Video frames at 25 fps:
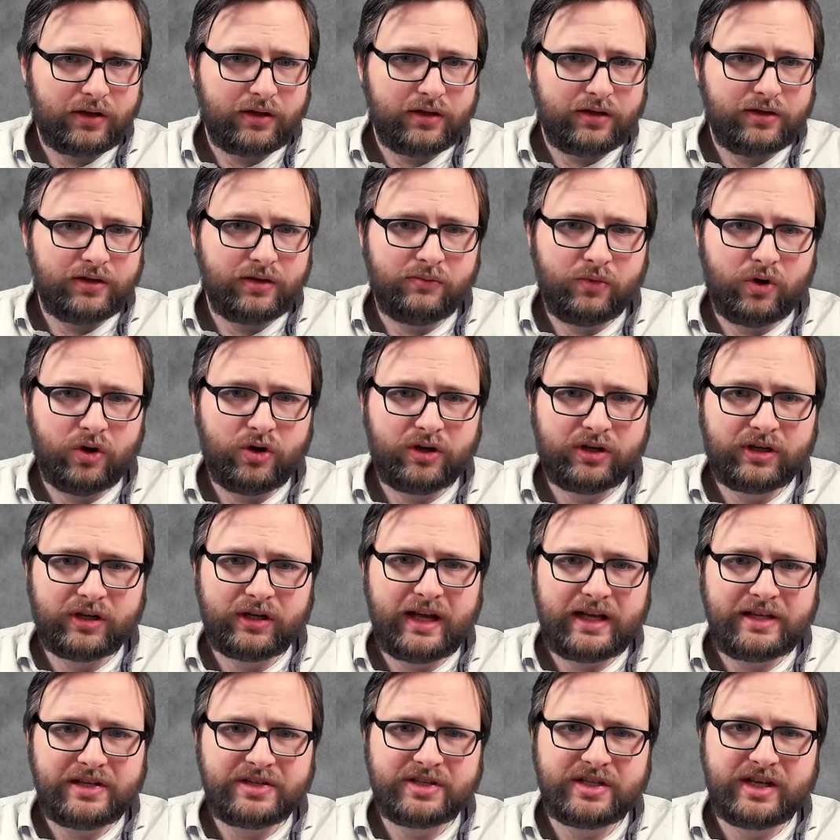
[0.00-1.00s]
more
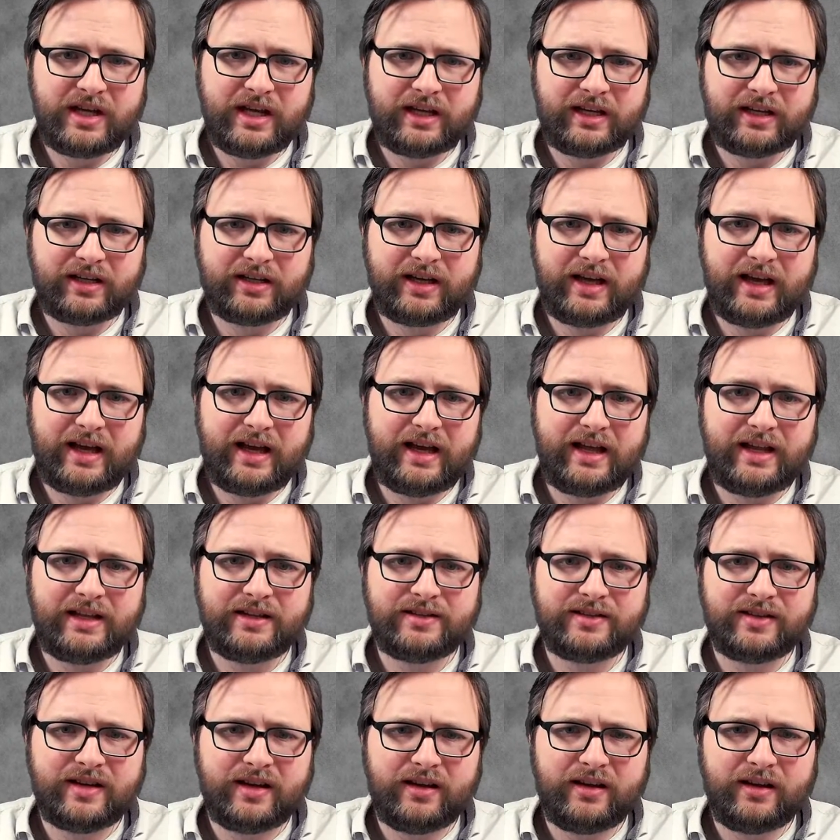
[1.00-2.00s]
classic
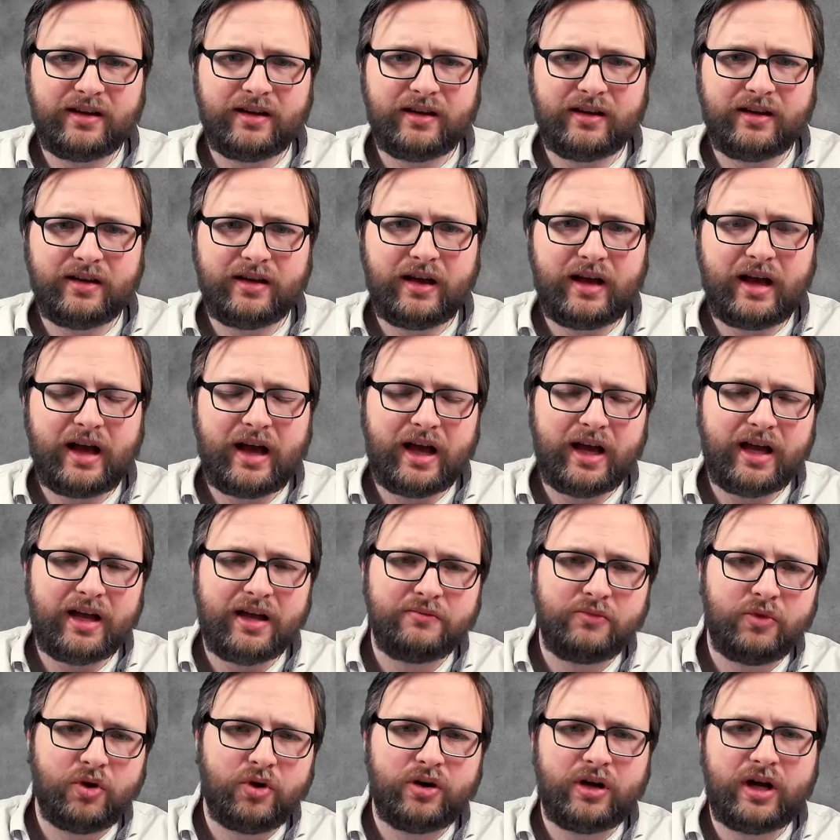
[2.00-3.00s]
and
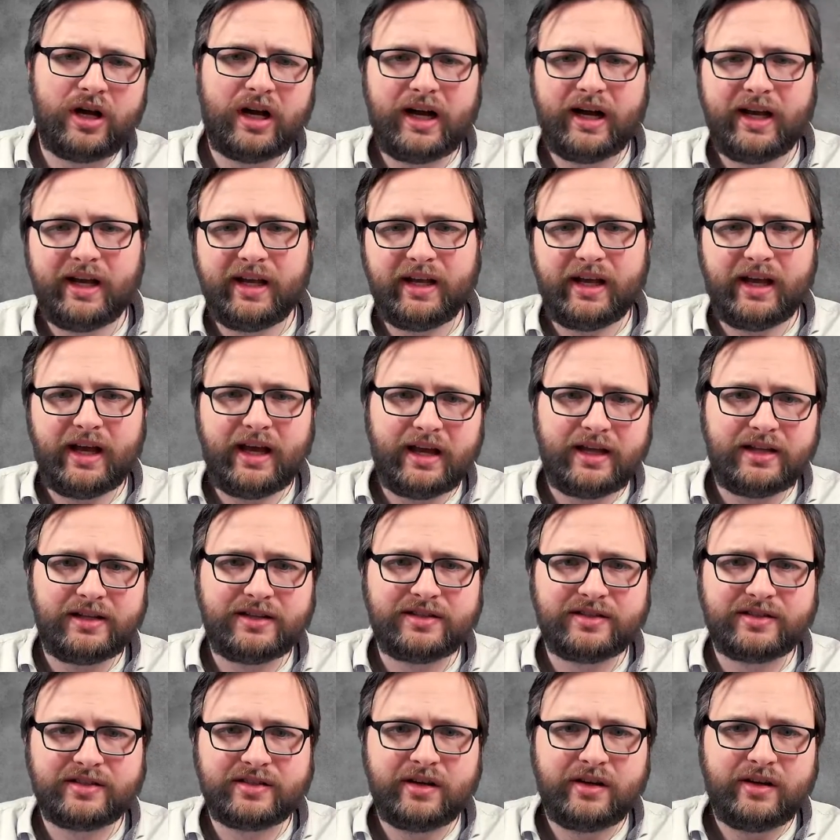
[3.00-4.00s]
more high
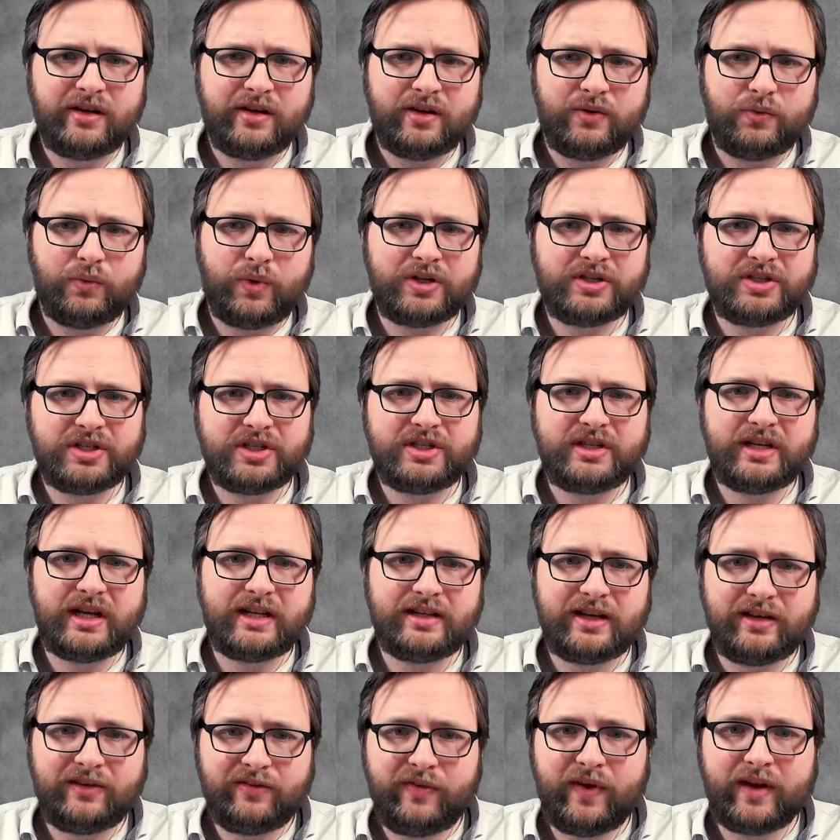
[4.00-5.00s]
end watches that
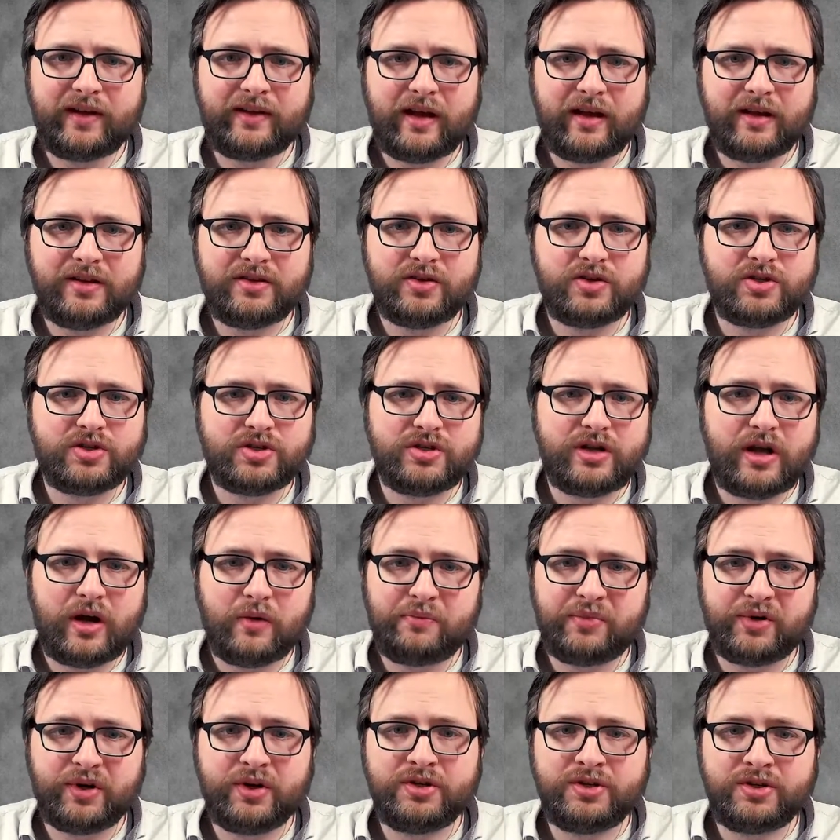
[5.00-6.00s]
Invicta just now
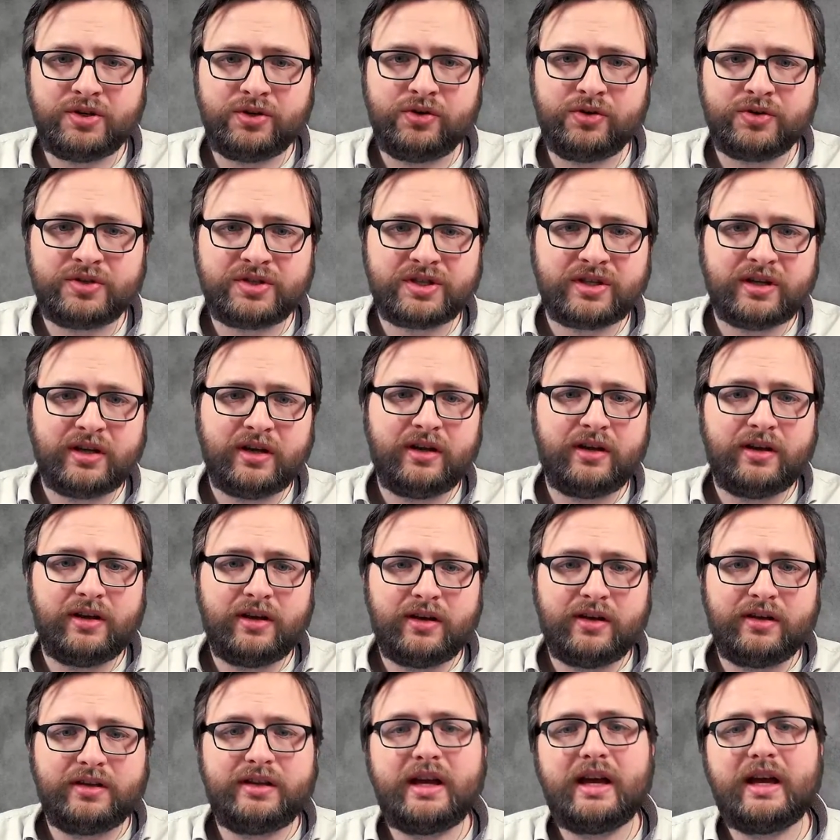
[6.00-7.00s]
produce.
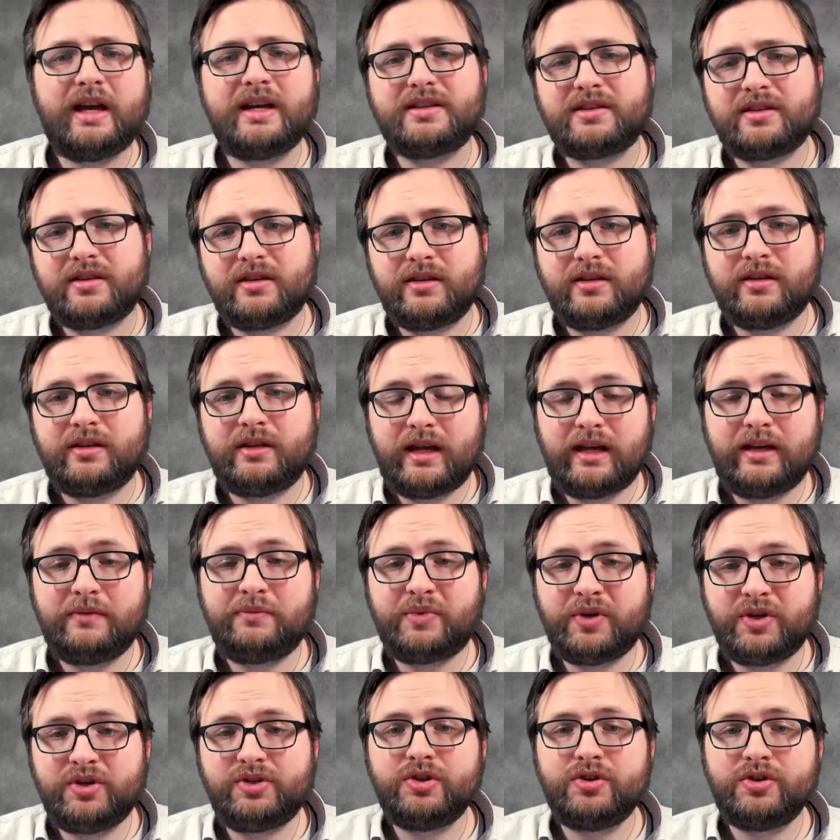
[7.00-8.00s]
Yes, they
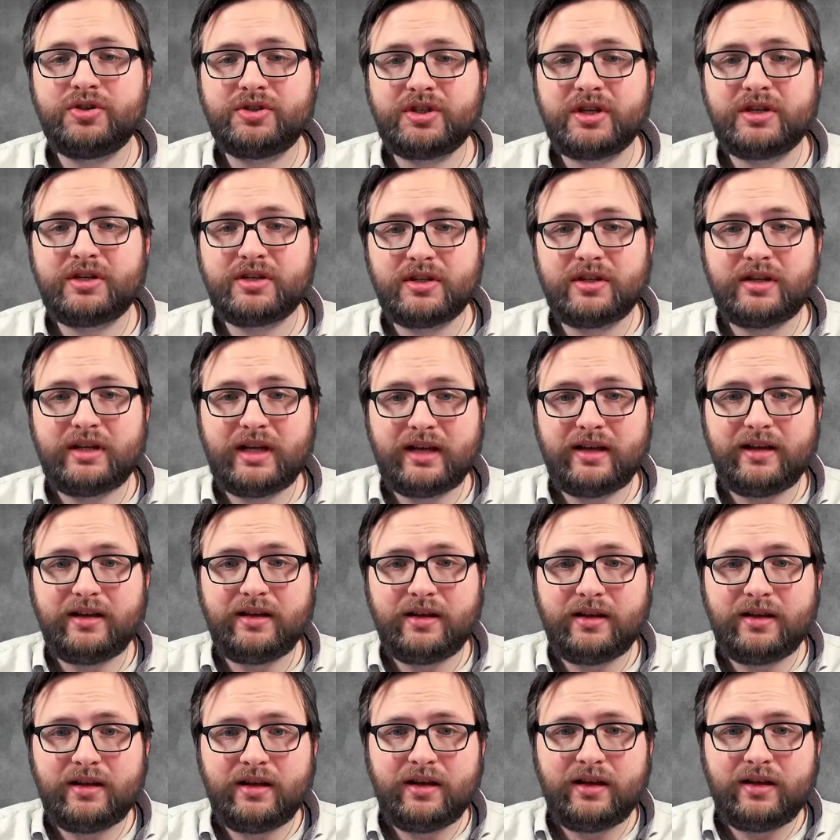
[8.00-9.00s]
produce it.
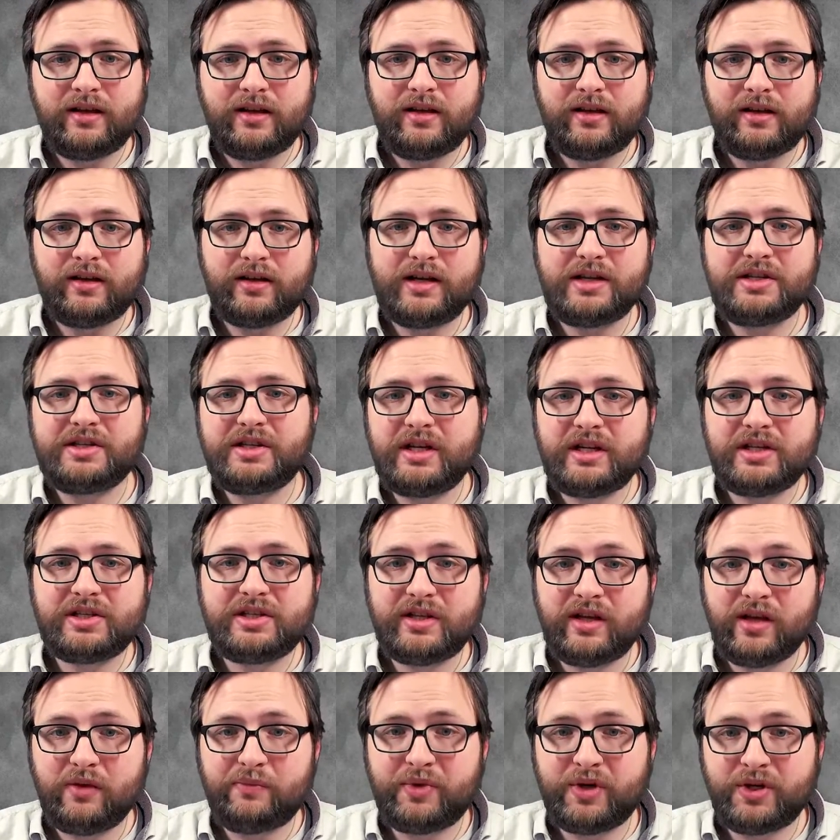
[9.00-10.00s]
Glycine
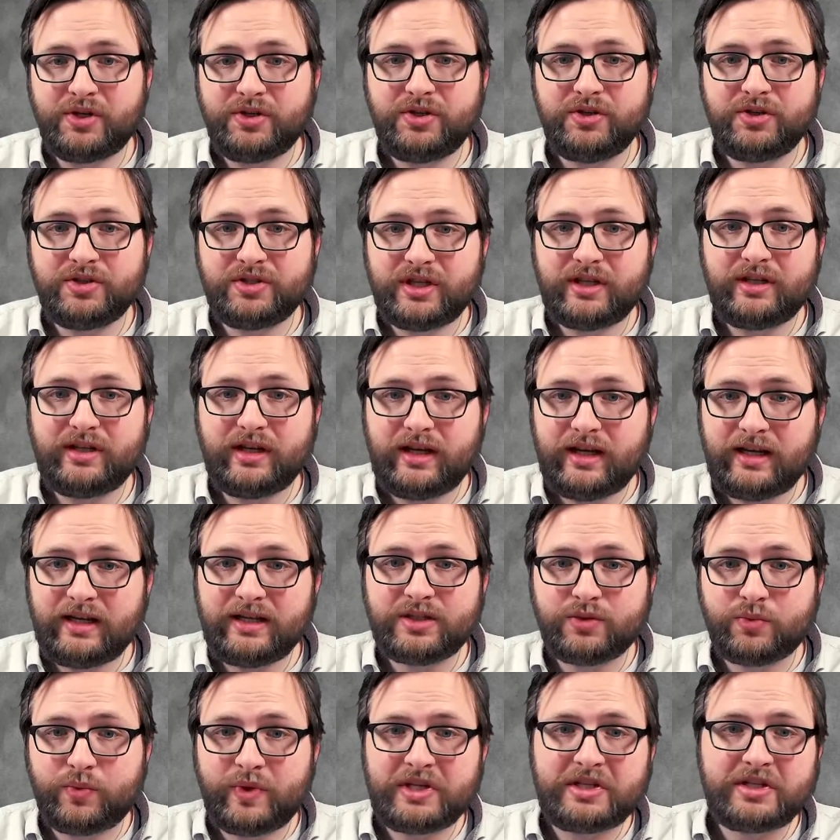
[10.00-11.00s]
still produce it in
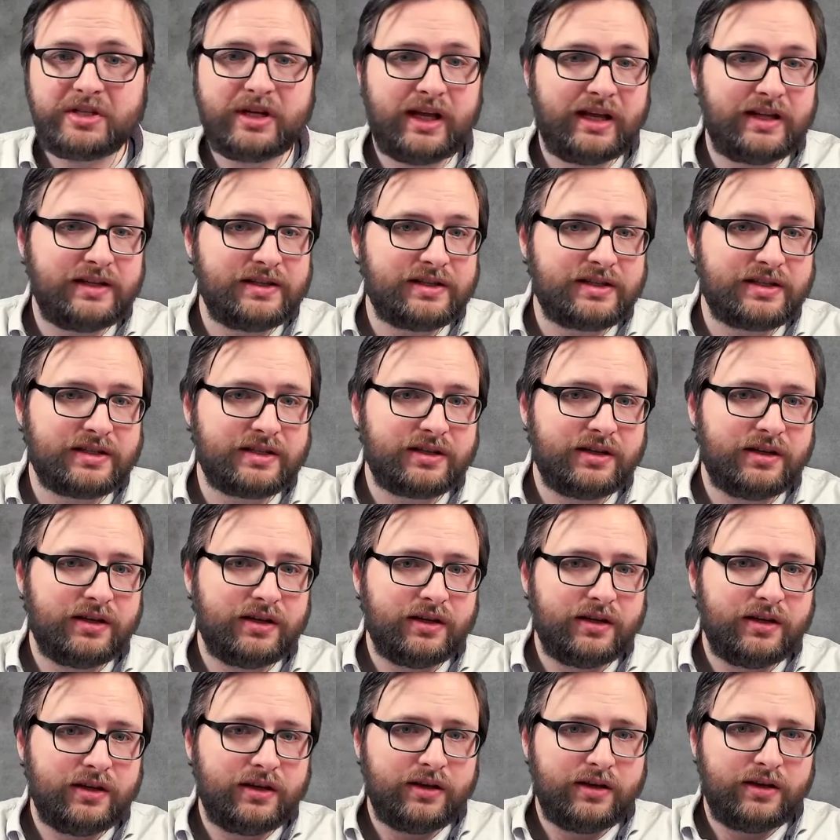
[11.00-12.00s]
Switzerland,
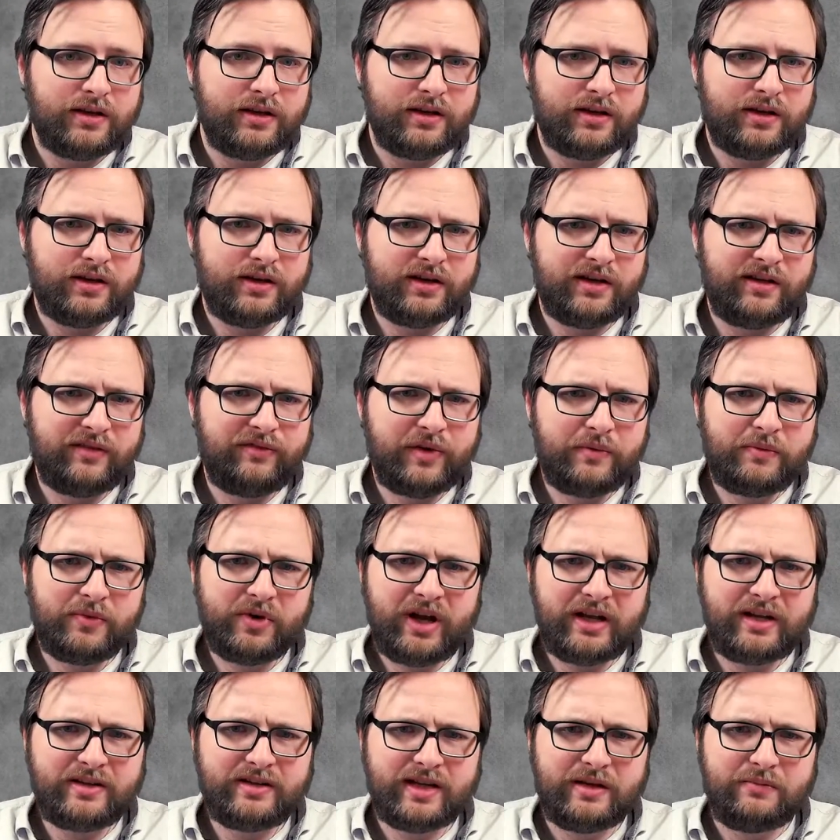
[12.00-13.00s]
if I'm
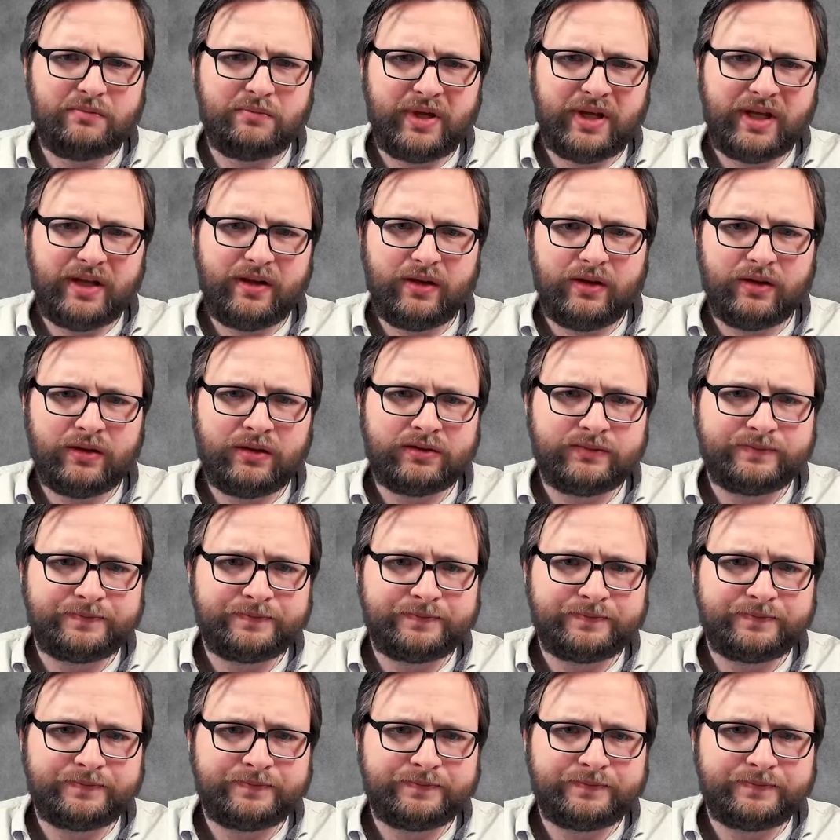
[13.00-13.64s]
right, in Biel,